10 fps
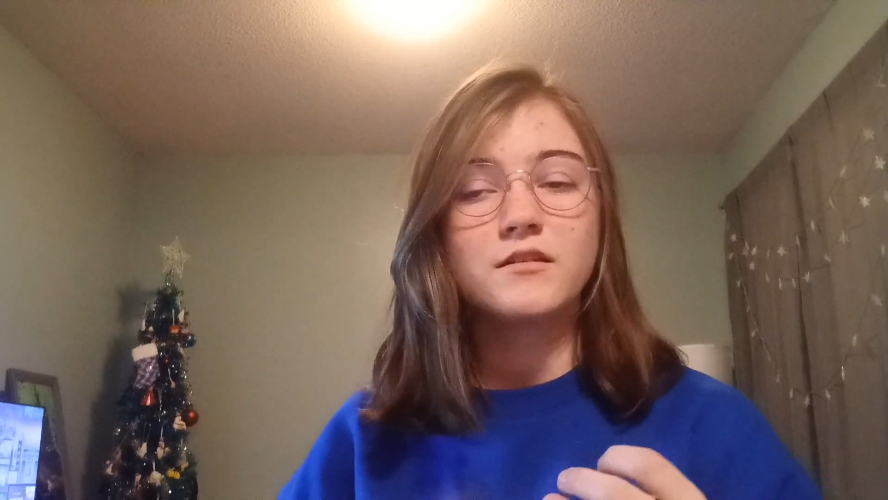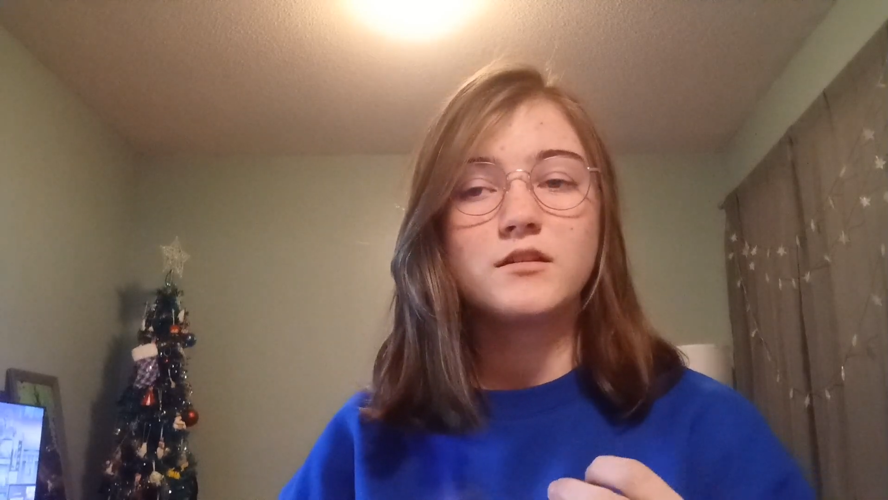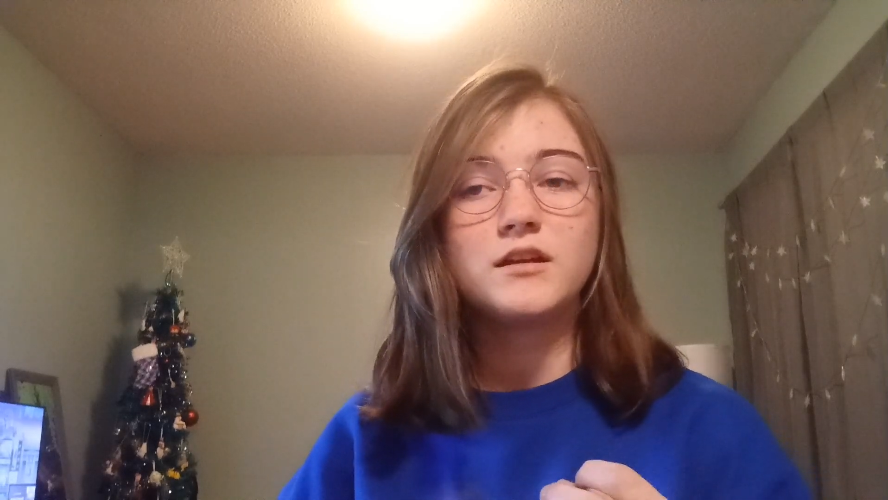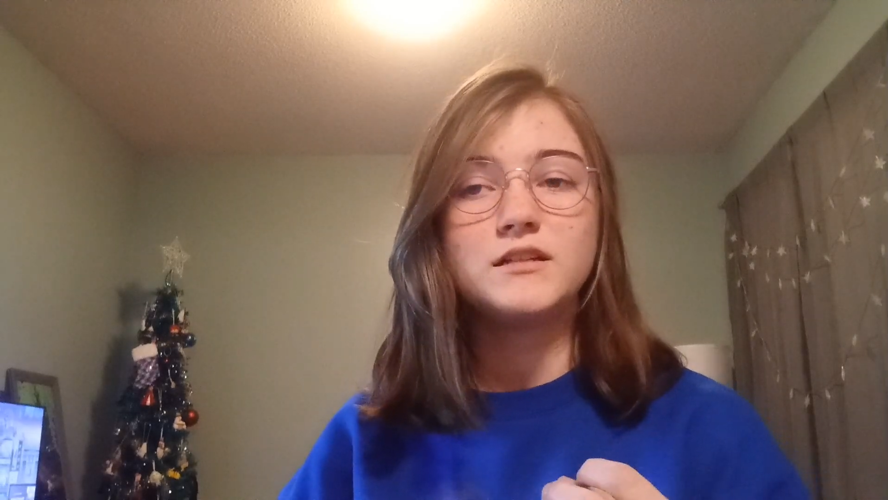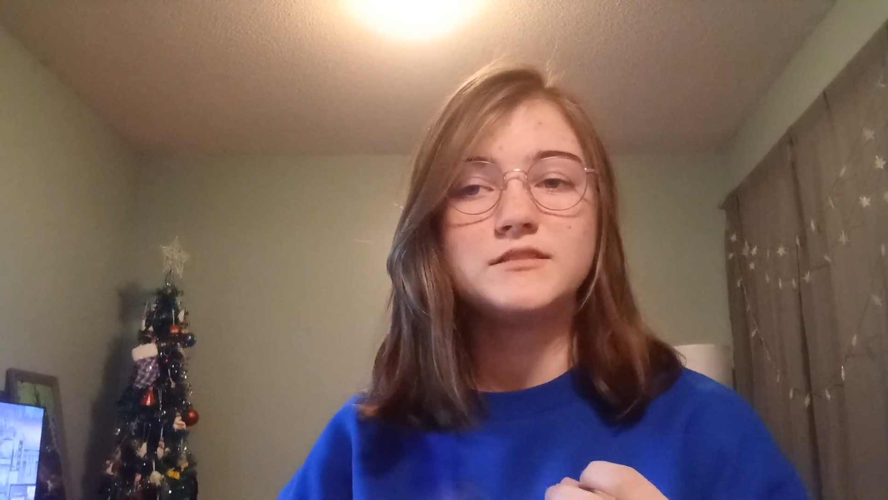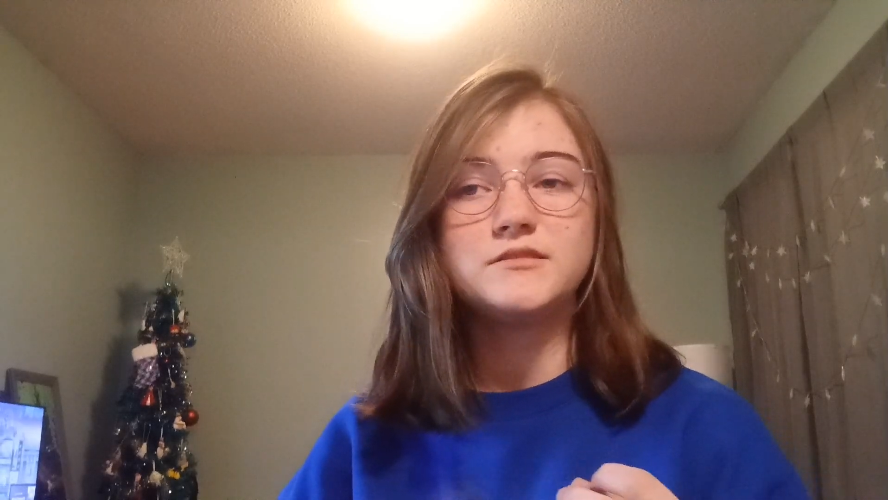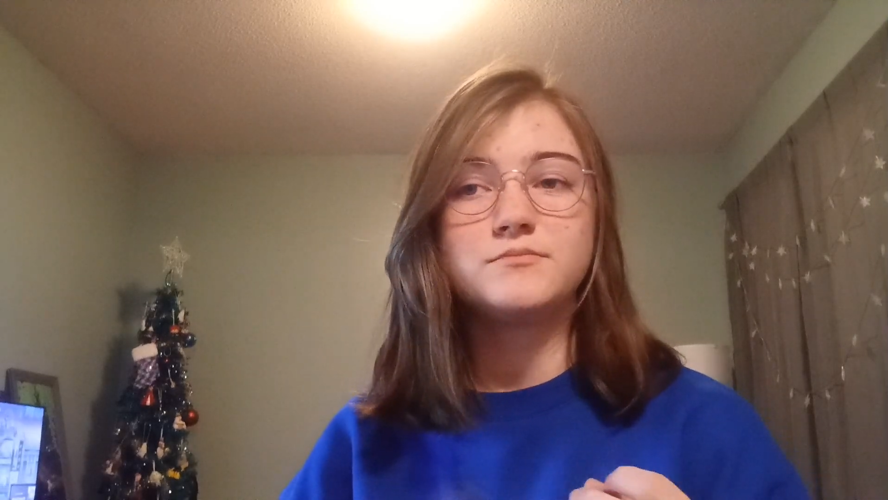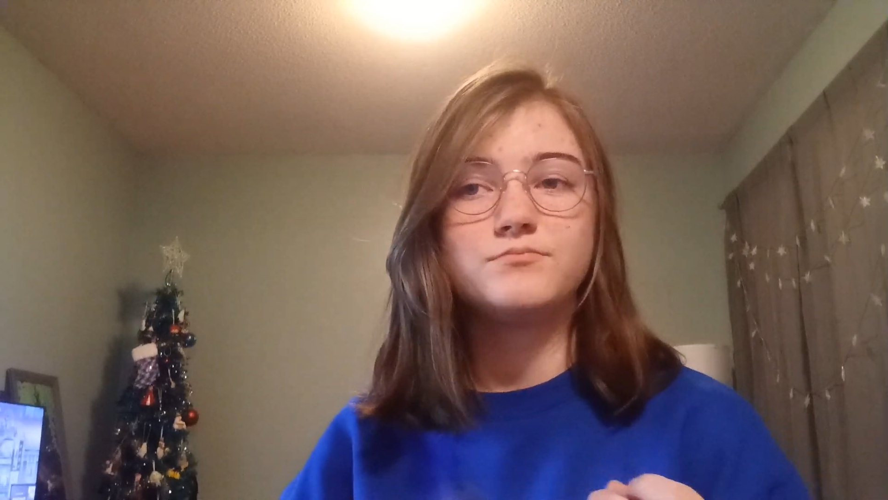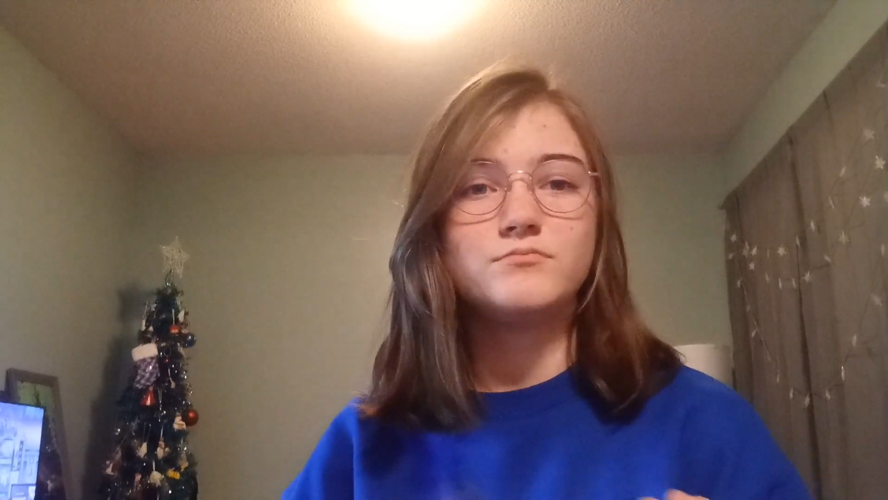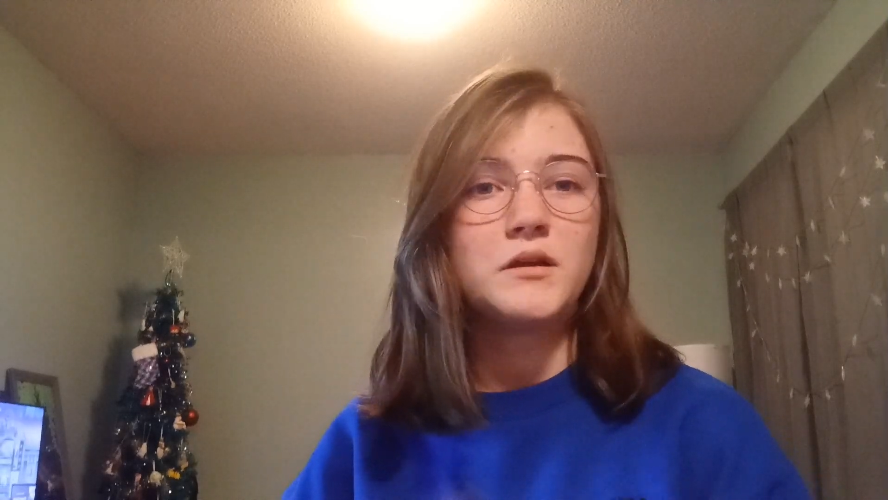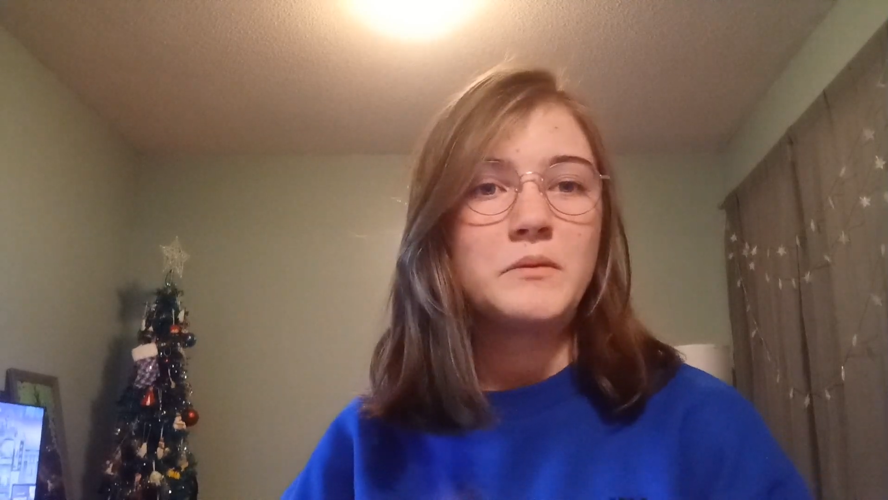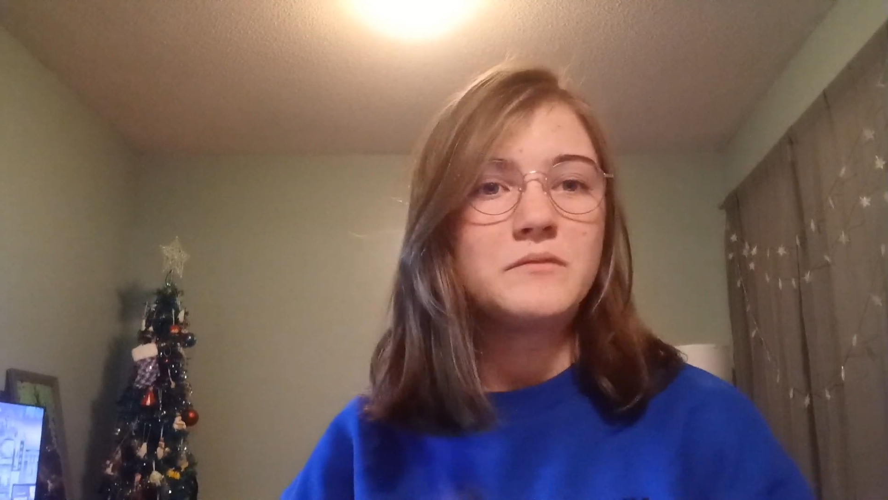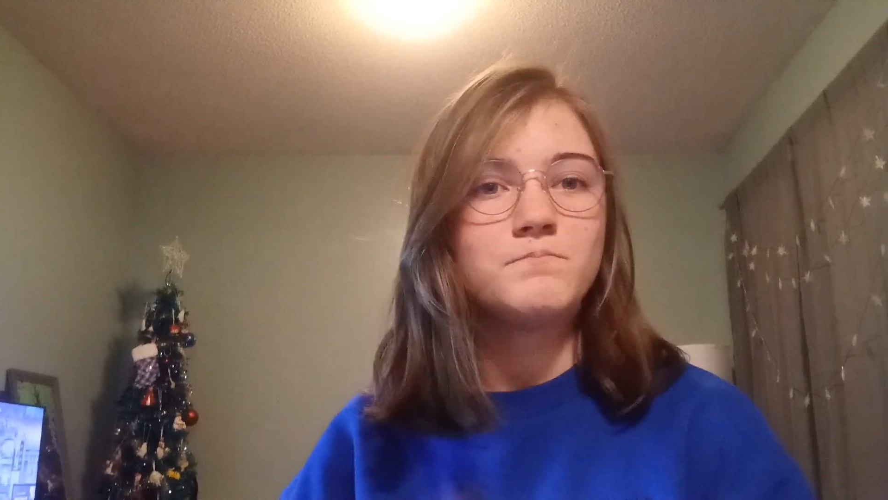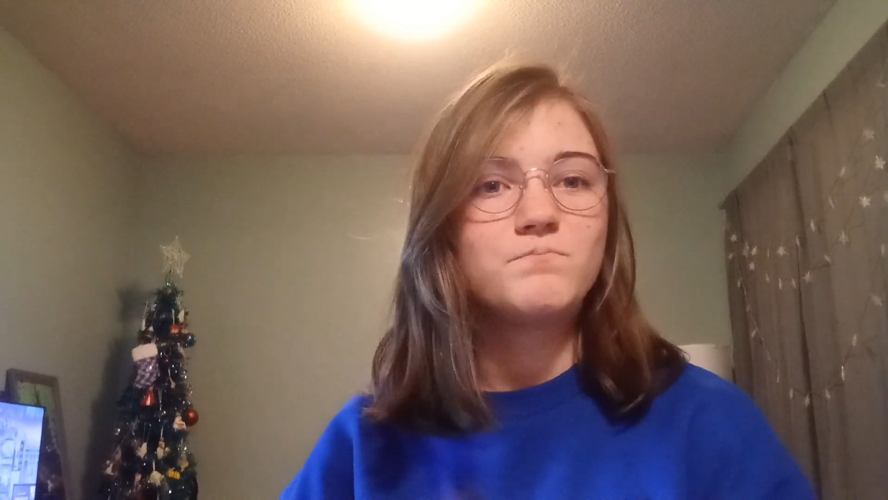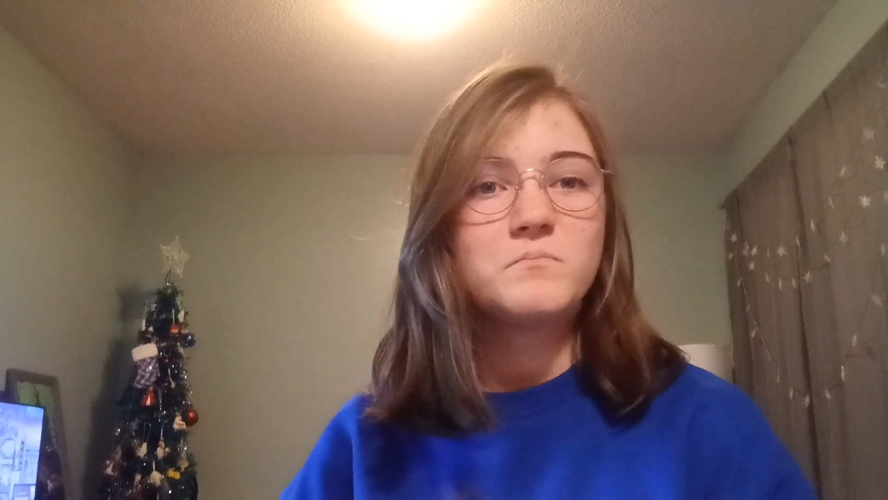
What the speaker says: Because, I mean,